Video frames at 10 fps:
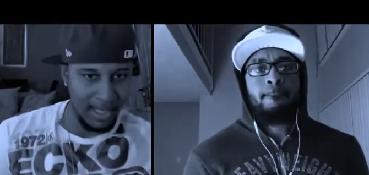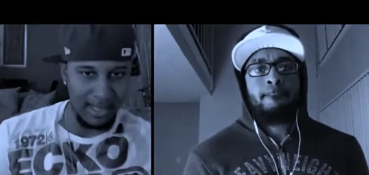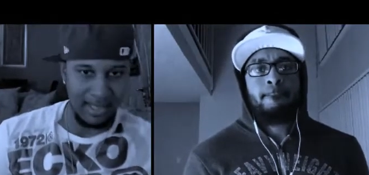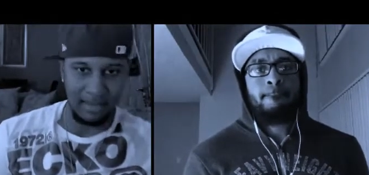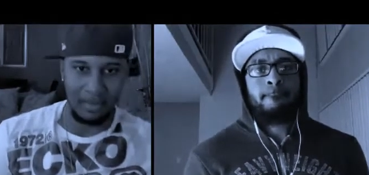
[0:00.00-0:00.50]
Speaker 1: Hot
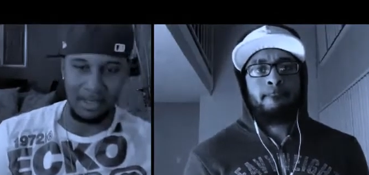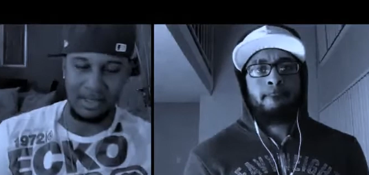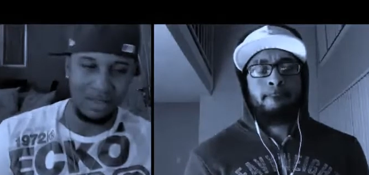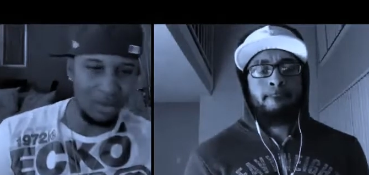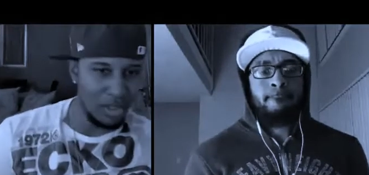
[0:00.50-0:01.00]
segment as
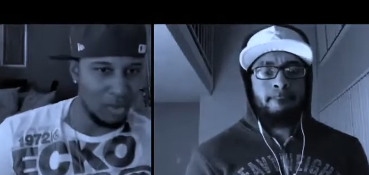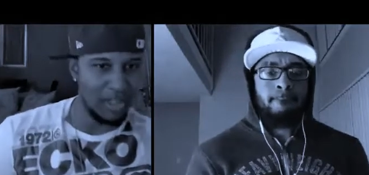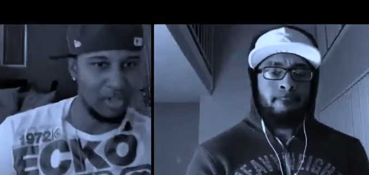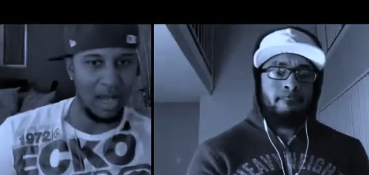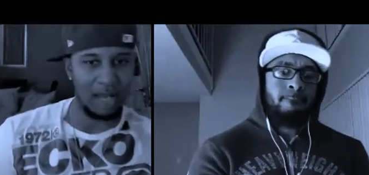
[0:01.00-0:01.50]
soon as we
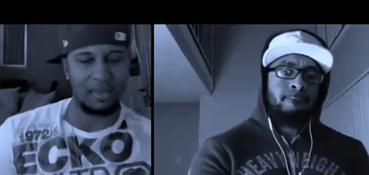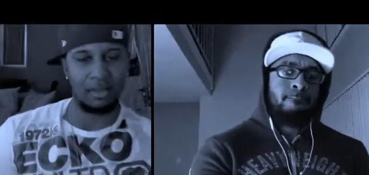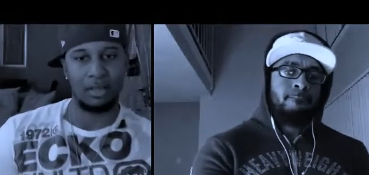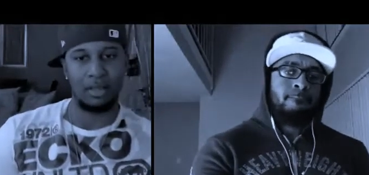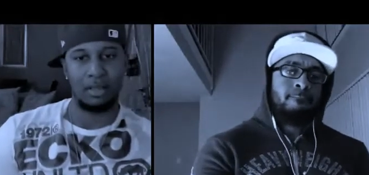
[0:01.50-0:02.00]
dropped it.
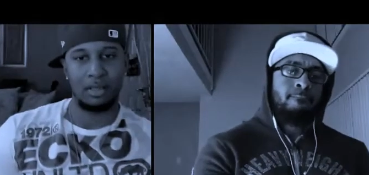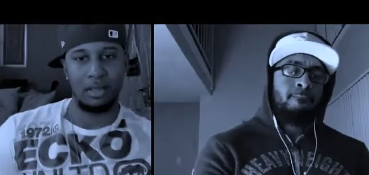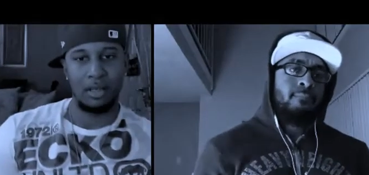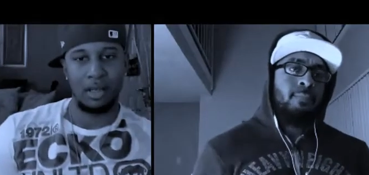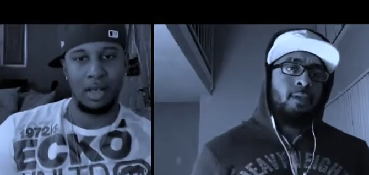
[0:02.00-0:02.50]

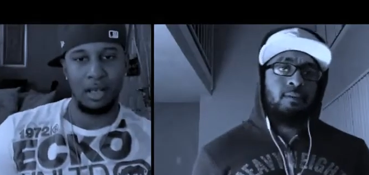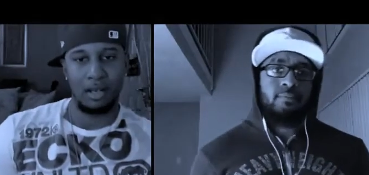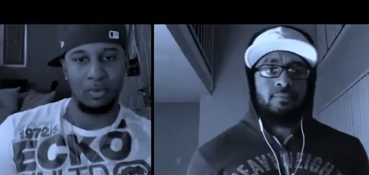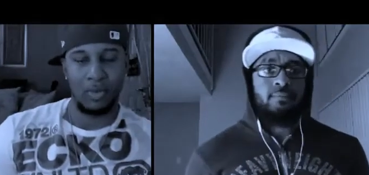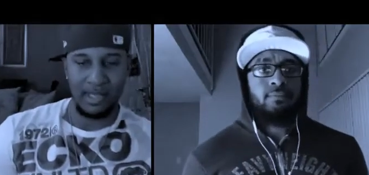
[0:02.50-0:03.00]

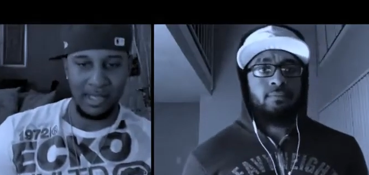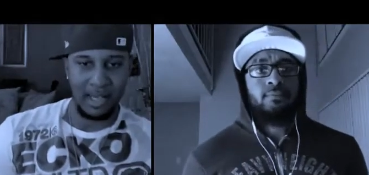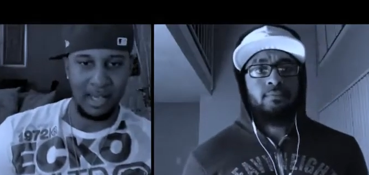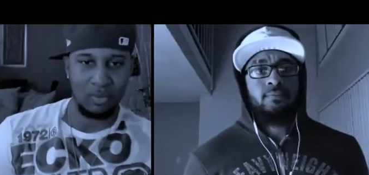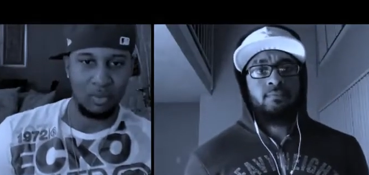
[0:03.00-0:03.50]
Yep. We
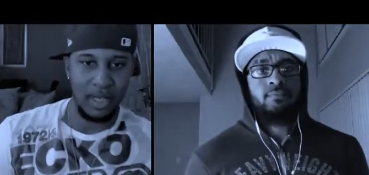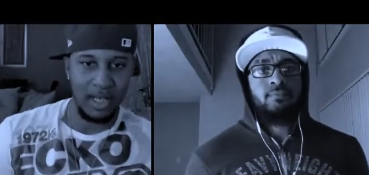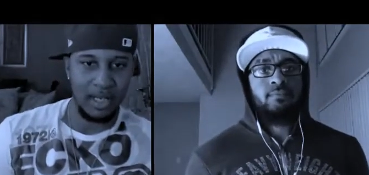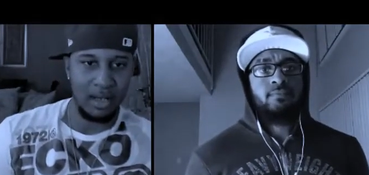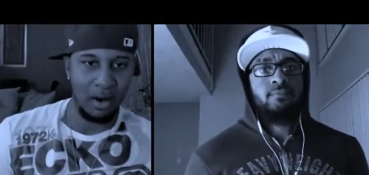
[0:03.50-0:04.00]
said
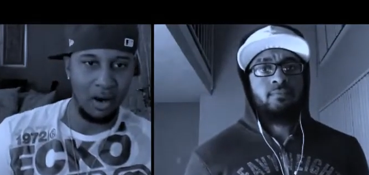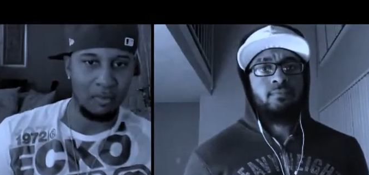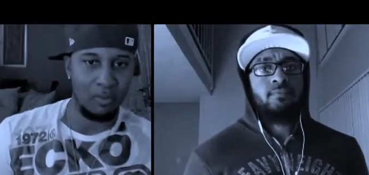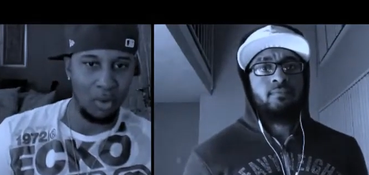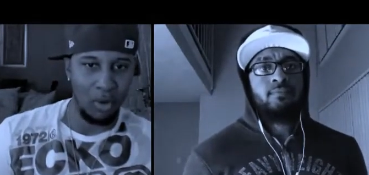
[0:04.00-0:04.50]
we are
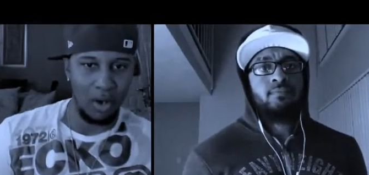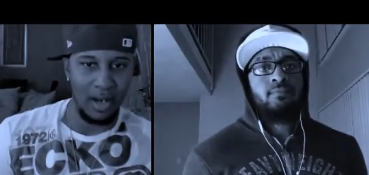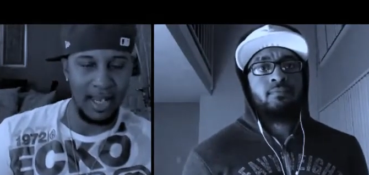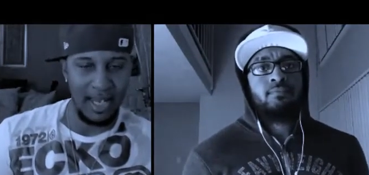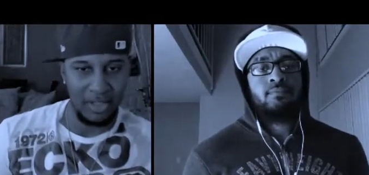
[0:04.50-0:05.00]
more
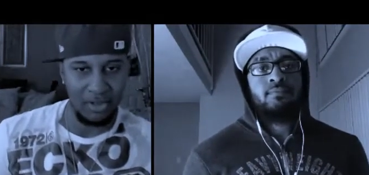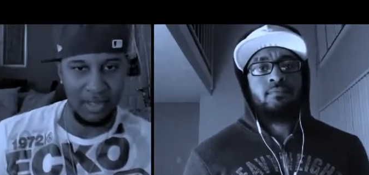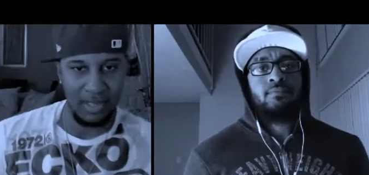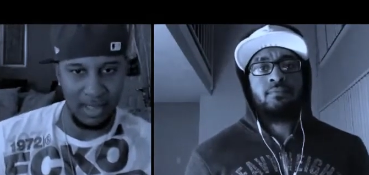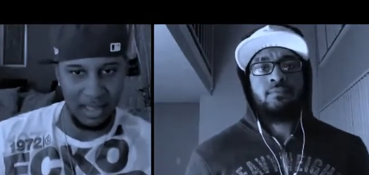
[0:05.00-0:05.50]

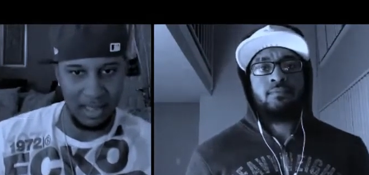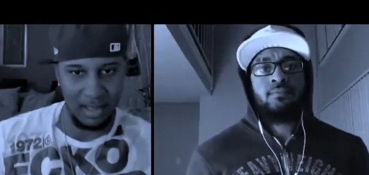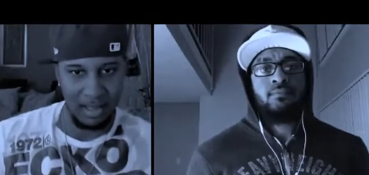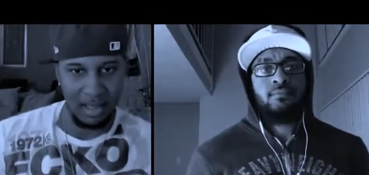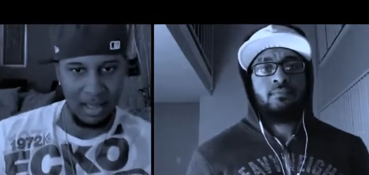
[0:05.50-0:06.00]
interested
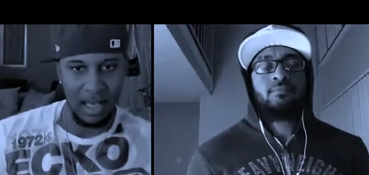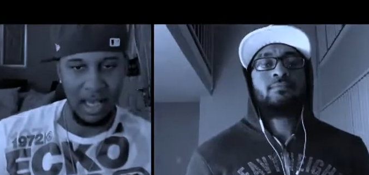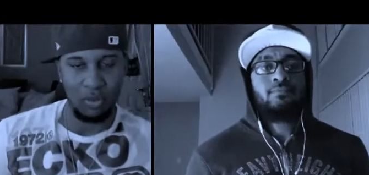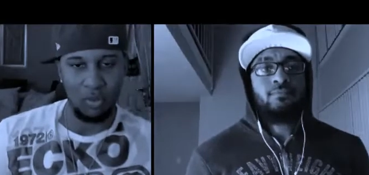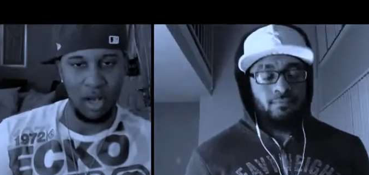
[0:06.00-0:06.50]

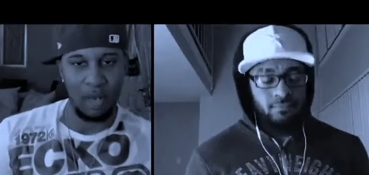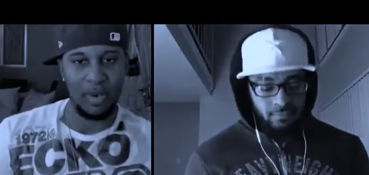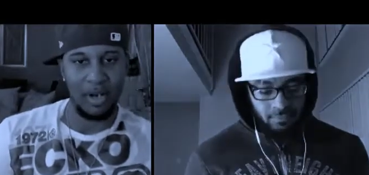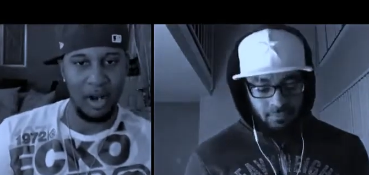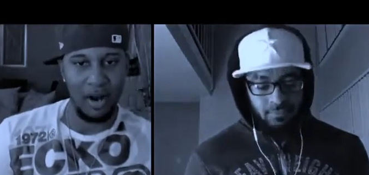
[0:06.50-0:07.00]
in what
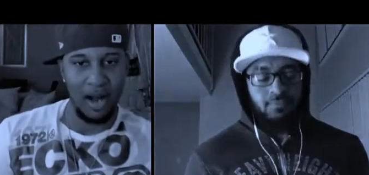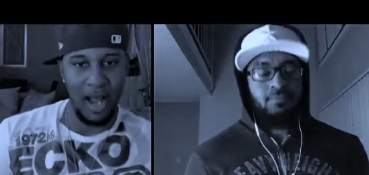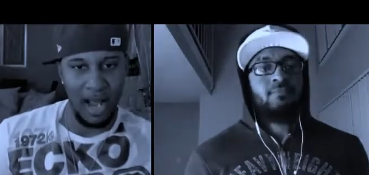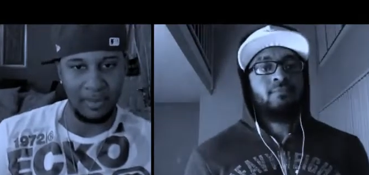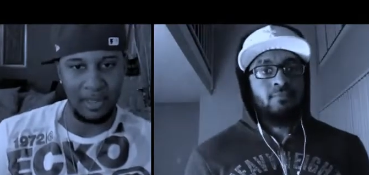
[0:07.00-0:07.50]
Bernard
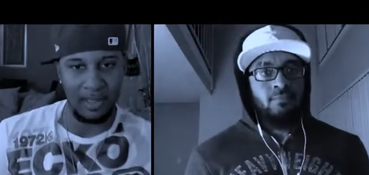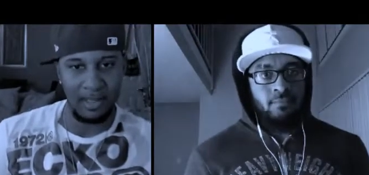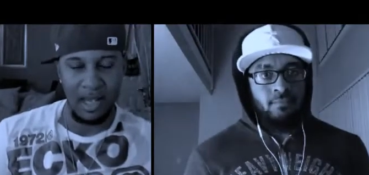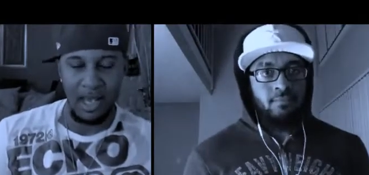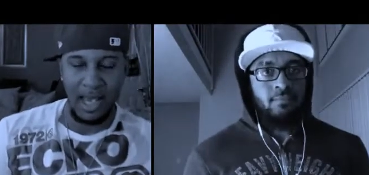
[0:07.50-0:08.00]

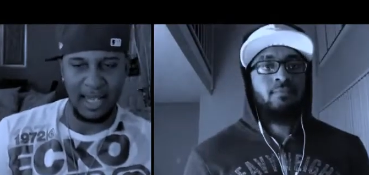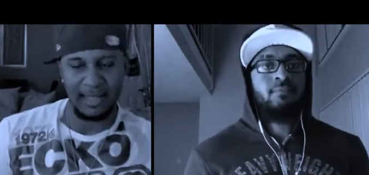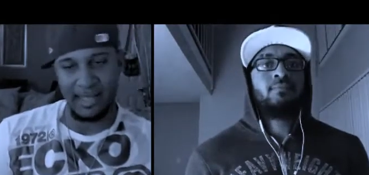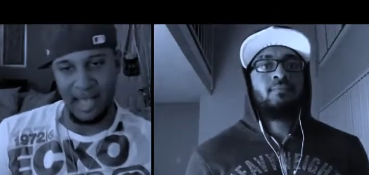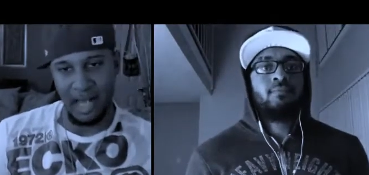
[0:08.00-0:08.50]
Hopkins, and at
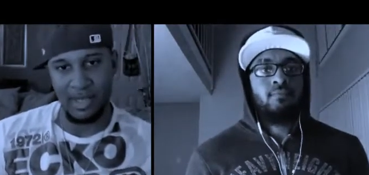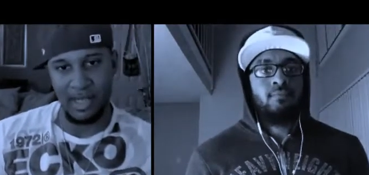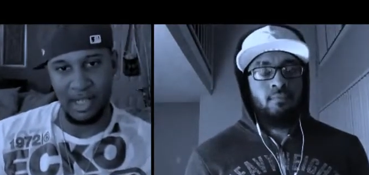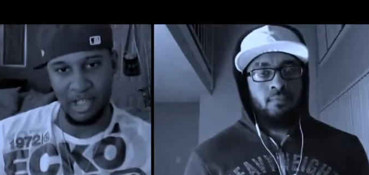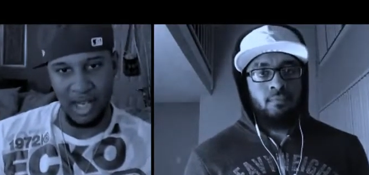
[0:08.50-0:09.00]
the time we
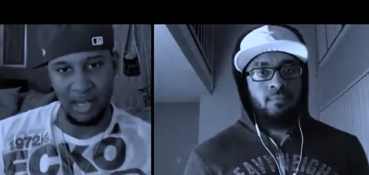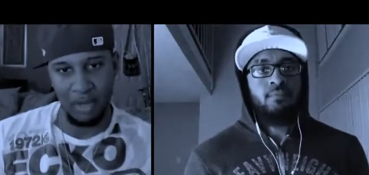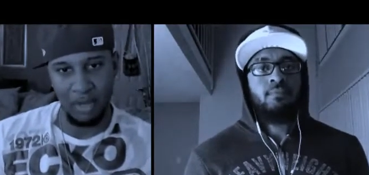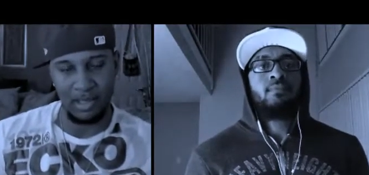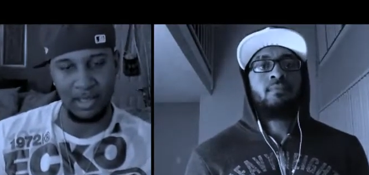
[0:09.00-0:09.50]
said Shane
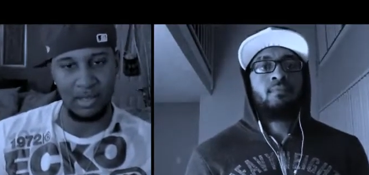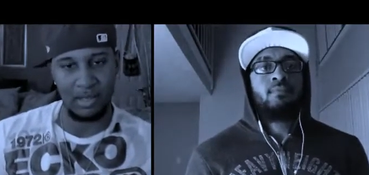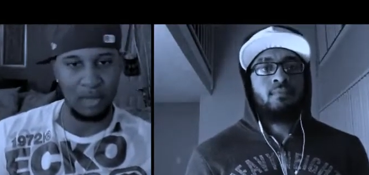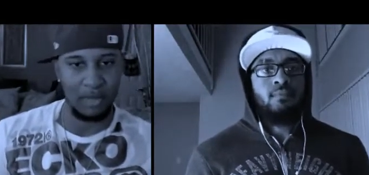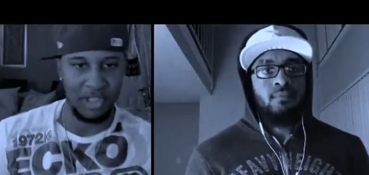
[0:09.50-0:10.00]
Mosley as
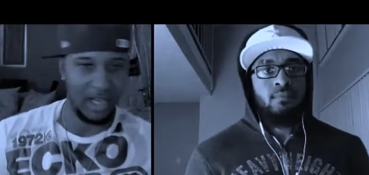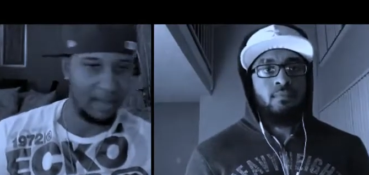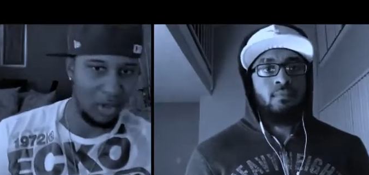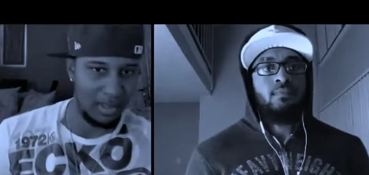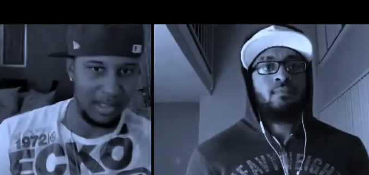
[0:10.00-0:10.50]
well, but Shane
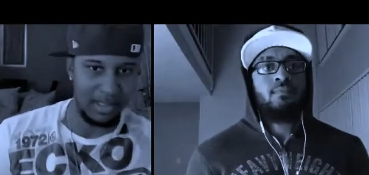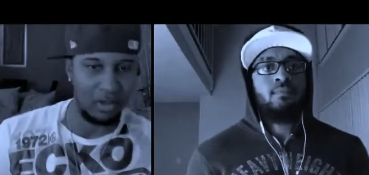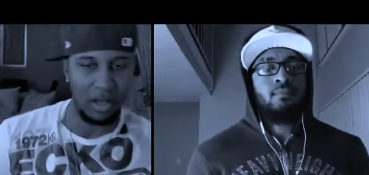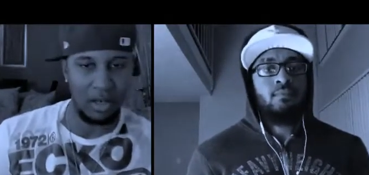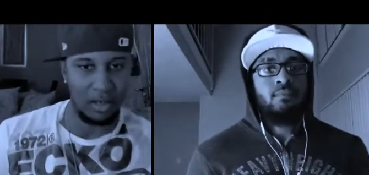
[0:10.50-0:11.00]
Mosley is no
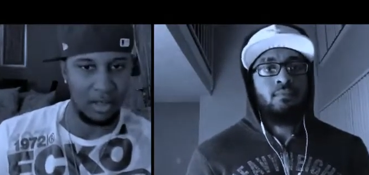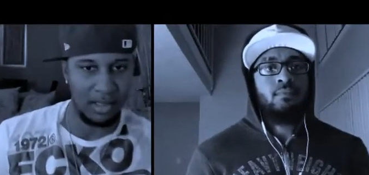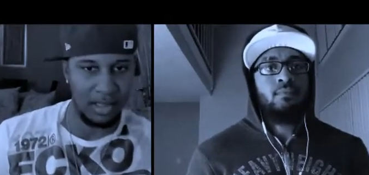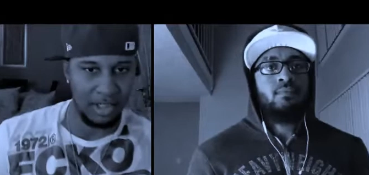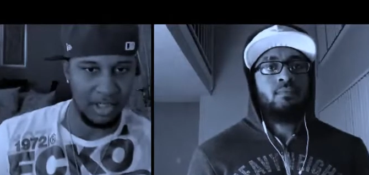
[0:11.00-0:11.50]
longer
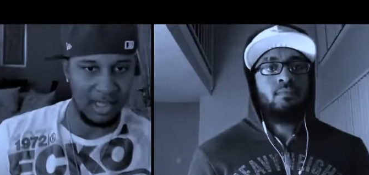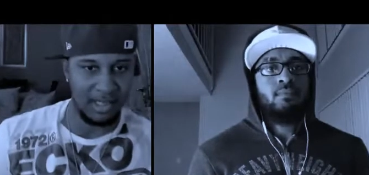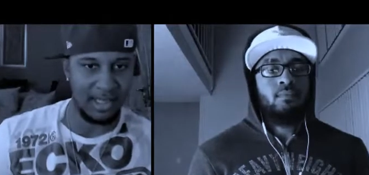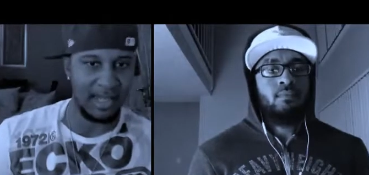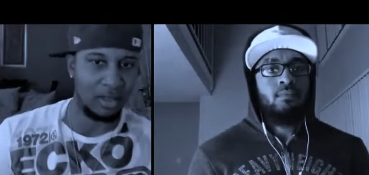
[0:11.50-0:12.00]
a
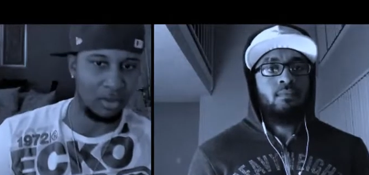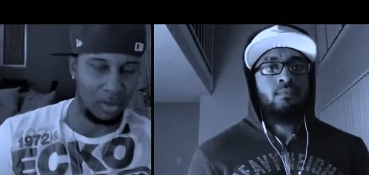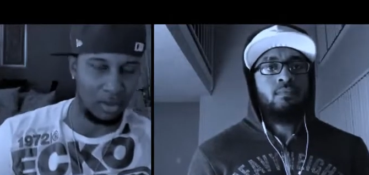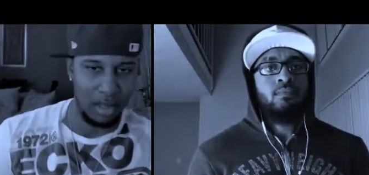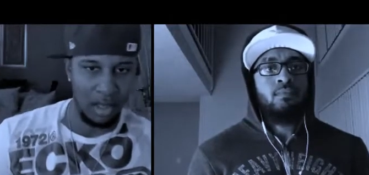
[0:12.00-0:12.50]

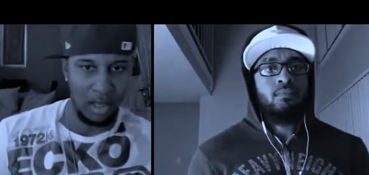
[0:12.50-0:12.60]
stakeholder.